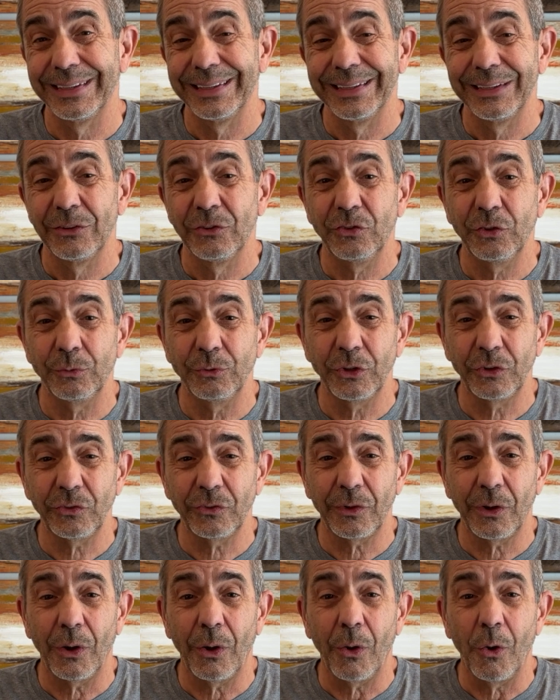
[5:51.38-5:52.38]
So
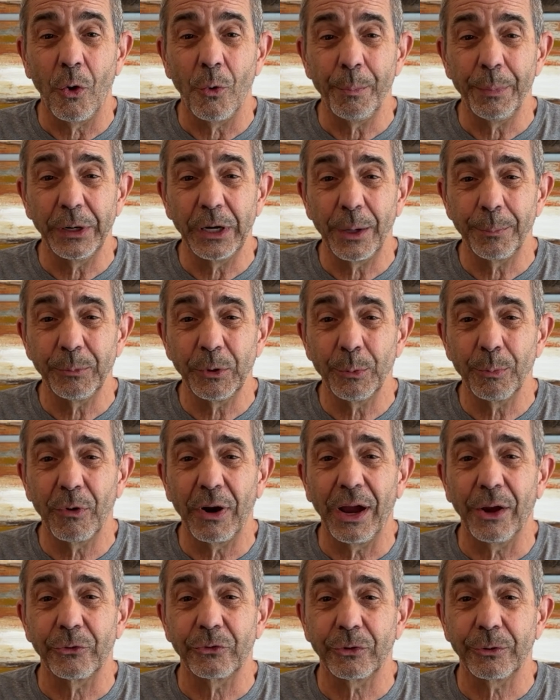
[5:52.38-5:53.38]
just open up your
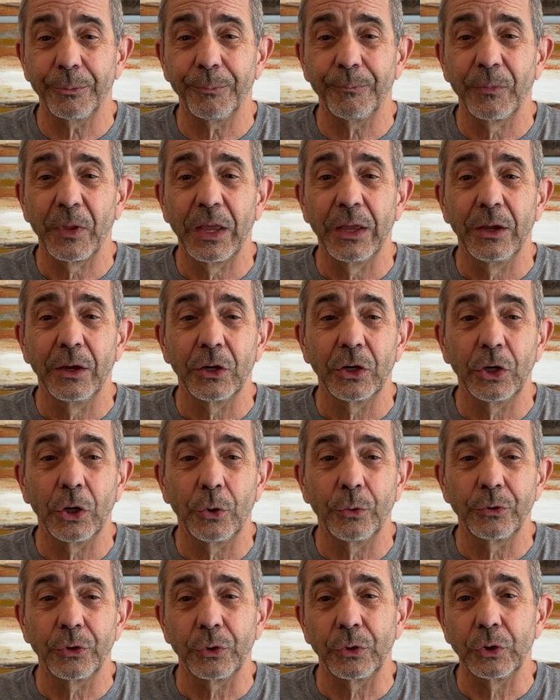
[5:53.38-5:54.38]
browser,
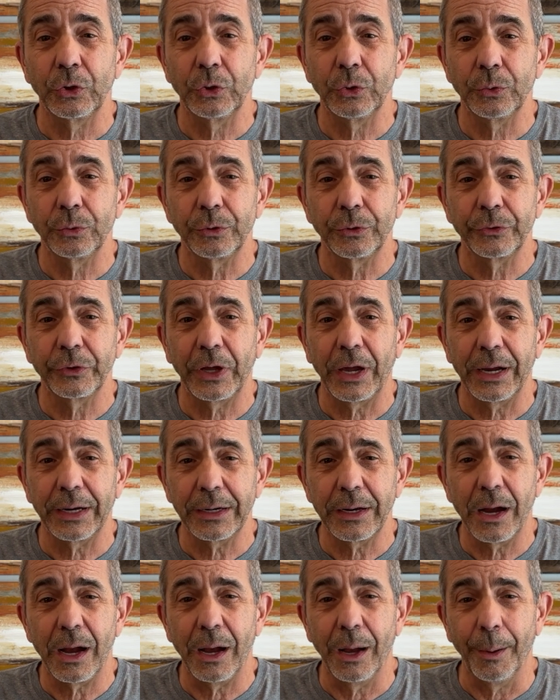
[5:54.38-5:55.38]
go to
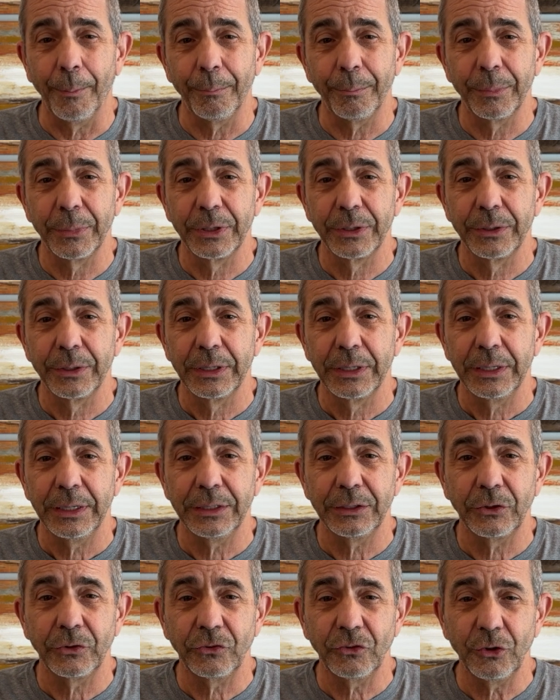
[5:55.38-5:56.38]
google.com,
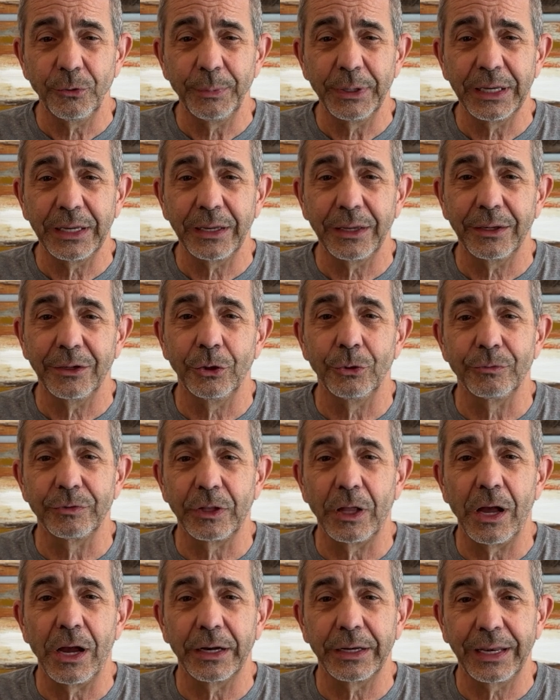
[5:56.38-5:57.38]
and assuming you've
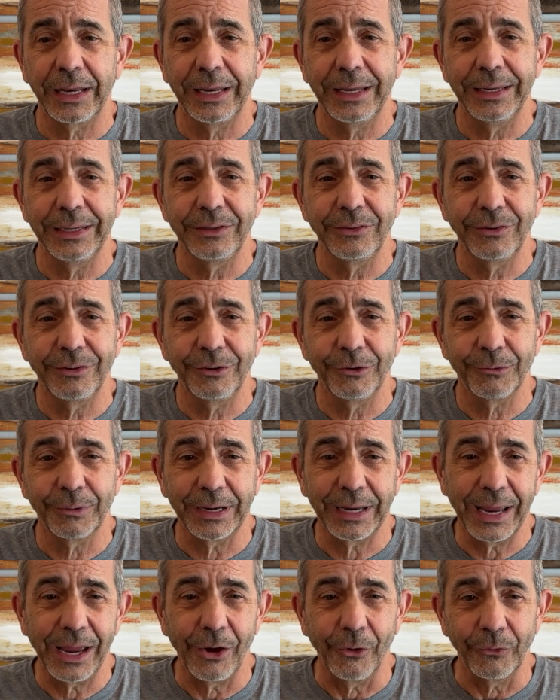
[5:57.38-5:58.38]
logged into your
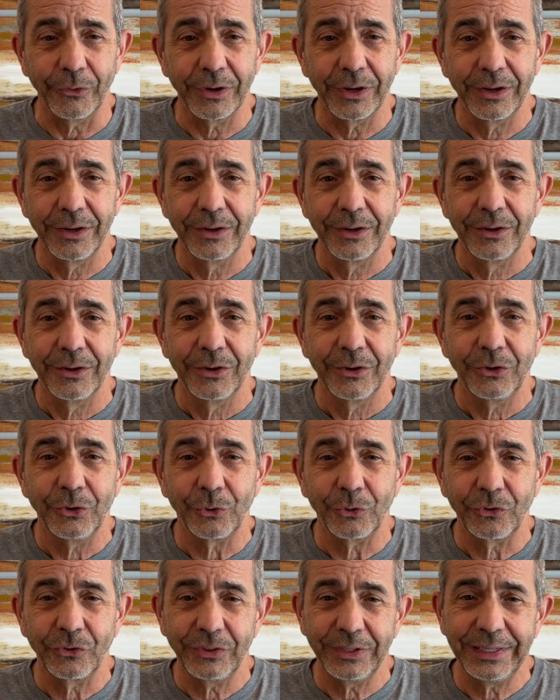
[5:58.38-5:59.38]
account,
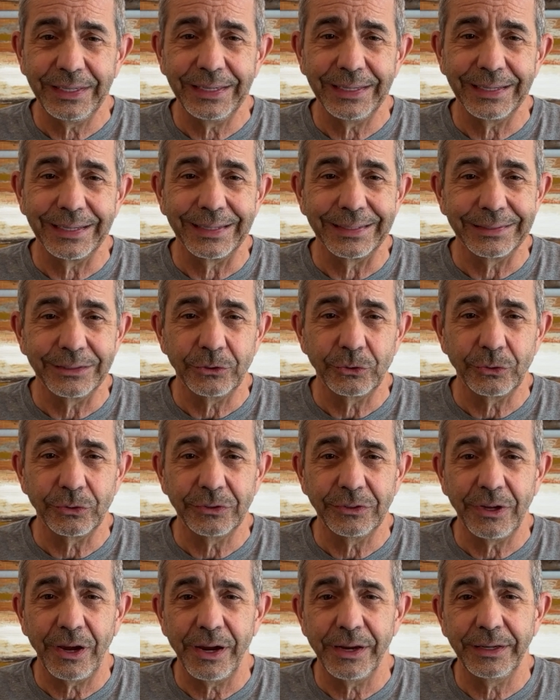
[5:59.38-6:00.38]
you'll see a little
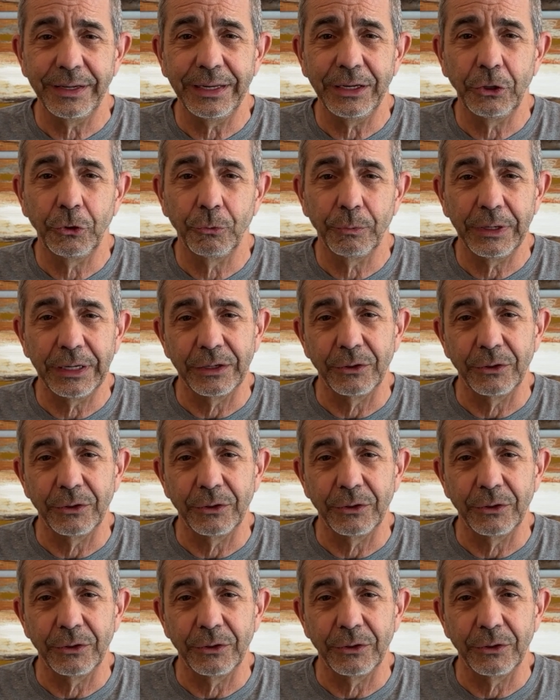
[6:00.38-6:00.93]
tiny grid